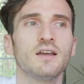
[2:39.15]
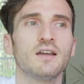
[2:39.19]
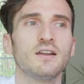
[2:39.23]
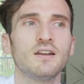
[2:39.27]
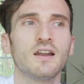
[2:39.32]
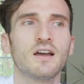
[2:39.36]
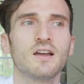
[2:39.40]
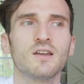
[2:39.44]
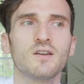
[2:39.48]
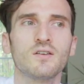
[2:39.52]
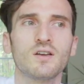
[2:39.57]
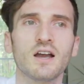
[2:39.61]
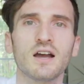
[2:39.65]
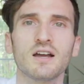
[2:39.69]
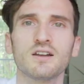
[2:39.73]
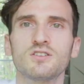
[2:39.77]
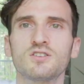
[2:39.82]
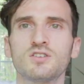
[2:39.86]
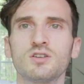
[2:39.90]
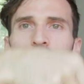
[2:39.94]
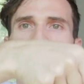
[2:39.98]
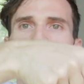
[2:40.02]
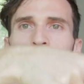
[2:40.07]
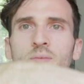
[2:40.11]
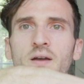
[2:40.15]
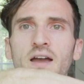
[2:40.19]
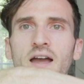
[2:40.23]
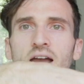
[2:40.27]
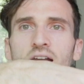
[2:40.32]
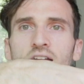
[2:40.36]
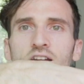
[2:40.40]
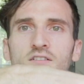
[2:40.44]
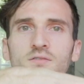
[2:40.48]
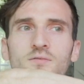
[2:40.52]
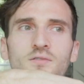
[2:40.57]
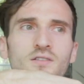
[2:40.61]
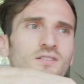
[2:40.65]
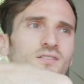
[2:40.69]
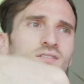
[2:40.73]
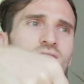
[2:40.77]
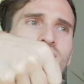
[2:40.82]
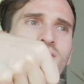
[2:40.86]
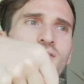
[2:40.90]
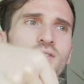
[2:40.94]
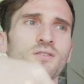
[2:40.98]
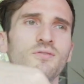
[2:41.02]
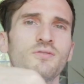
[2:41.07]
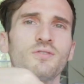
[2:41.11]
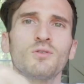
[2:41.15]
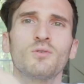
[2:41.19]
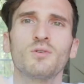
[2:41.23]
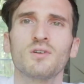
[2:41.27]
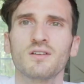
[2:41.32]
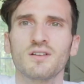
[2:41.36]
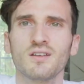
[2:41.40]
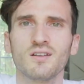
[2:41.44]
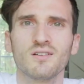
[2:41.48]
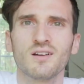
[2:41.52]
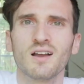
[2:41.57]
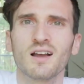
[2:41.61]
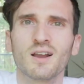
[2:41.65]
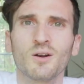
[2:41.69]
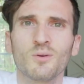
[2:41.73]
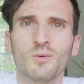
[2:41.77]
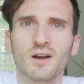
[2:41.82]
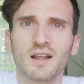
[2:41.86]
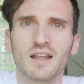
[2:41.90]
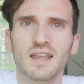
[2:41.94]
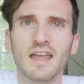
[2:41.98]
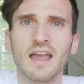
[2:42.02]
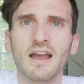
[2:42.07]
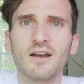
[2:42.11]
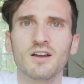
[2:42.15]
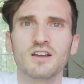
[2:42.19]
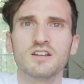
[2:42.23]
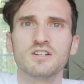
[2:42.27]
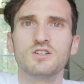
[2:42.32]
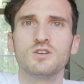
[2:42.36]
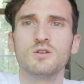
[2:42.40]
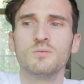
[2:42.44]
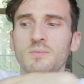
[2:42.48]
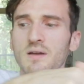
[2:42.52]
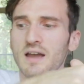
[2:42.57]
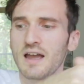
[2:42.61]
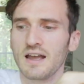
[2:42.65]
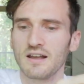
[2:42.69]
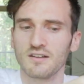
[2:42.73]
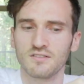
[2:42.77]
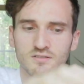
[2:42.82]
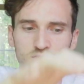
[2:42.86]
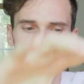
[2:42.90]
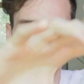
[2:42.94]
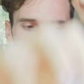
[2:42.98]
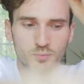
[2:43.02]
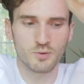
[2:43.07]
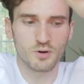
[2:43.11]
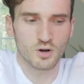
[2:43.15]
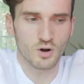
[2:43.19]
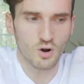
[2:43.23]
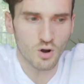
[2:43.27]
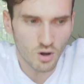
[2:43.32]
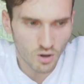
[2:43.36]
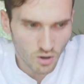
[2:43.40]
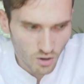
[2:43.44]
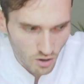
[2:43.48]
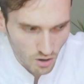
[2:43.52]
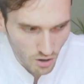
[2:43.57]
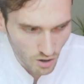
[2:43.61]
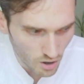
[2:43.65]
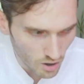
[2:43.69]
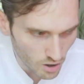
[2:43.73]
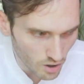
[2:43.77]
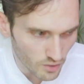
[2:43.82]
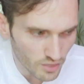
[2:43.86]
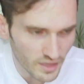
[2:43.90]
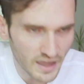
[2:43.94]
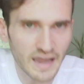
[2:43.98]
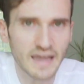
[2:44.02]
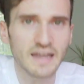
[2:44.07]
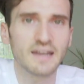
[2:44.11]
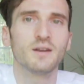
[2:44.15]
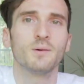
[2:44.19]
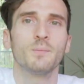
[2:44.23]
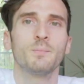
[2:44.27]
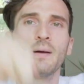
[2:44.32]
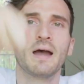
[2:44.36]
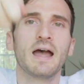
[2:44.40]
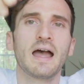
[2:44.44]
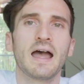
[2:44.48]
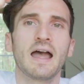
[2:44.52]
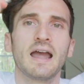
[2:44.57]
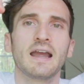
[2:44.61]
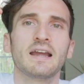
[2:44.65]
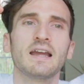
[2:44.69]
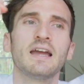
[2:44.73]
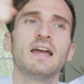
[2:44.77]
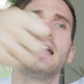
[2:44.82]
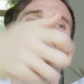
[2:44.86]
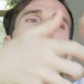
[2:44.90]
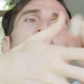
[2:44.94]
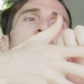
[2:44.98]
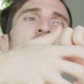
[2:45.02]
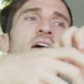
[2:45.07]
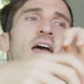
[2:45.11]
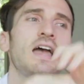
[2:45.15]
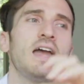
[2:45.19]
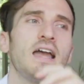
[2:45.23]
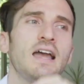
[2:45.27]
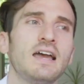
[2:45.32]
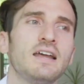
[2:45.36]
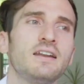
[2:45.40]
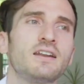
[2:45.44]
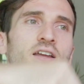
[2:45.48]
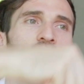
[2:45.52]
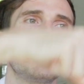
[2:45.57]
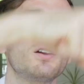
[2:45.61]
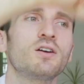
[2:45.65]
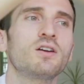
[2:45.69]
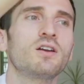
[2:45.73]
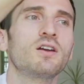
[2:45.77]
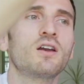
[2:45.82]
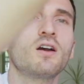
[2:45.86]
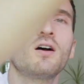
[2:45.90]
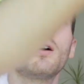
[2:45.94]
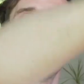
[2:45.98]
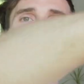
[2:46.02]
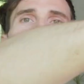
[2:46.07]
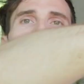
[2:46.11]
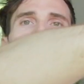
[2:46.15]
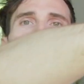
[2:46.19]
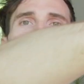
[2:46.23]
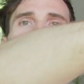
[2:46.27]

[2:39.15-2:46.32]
and now you've got 2 bags, and so if you want, you're not gonna wanna carry 2 bags, so we'll put all that in a bag, and here you go.